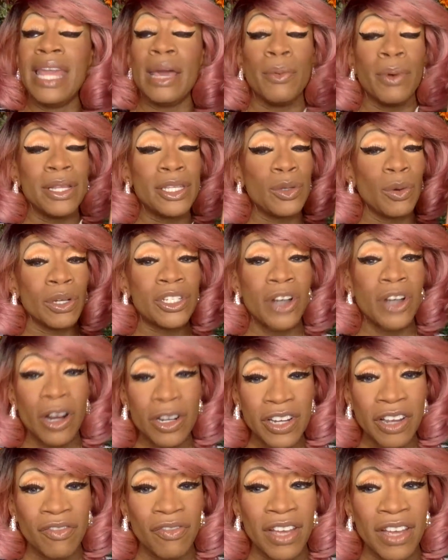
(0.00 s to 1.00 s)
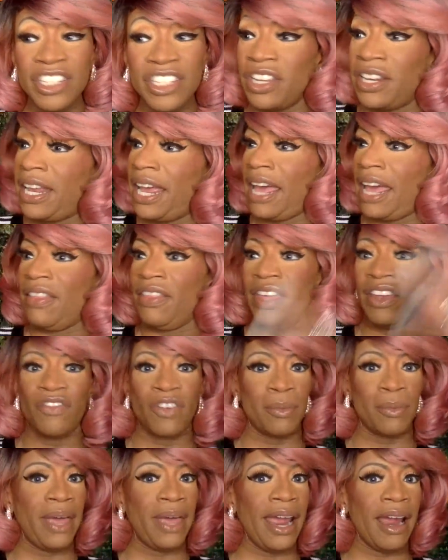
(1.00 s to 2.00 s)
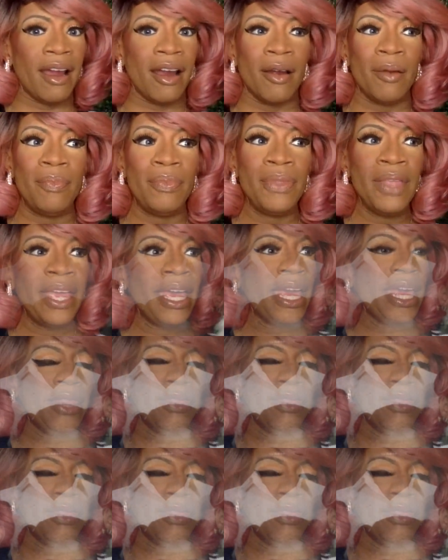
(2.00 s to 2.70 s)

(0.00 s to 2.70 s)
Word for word: They went to a church convention, and then from there,